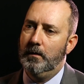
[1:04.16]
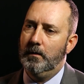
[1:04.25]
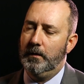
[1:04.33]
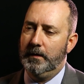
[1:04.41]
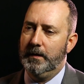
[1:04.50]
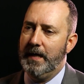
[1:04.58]

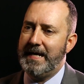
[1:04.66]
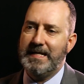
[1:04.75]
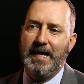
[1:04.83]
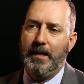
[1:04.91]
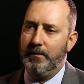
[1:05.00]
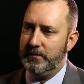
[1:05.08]
on
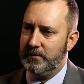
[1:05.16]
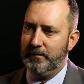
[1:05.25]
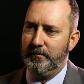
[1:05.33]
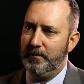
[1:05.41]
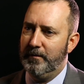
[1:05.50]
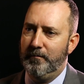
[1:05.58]
8 hours
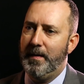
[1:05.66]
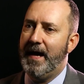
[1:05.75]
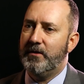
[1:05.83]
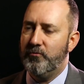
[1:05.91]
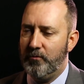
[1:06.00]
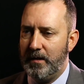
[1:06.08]
of
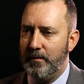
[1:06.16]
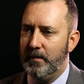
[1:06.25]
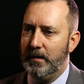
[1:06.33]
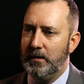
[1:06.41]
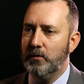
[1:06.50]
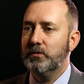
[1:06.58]
battery
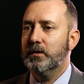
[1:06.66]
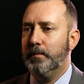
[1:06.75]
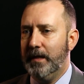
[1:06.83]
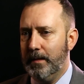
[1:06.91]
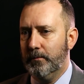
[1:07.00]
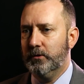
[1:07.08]
than it used to
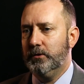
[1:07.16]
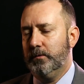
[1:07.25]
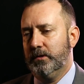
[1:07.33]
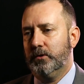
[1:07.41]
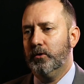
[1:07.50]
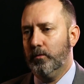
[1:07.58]
be able to
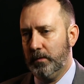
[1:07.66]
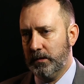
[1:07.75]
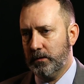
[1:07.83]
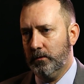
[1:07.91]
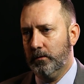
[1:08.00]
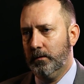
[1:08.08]
is
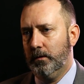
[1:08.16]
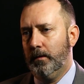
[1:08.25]
Koomey's Law.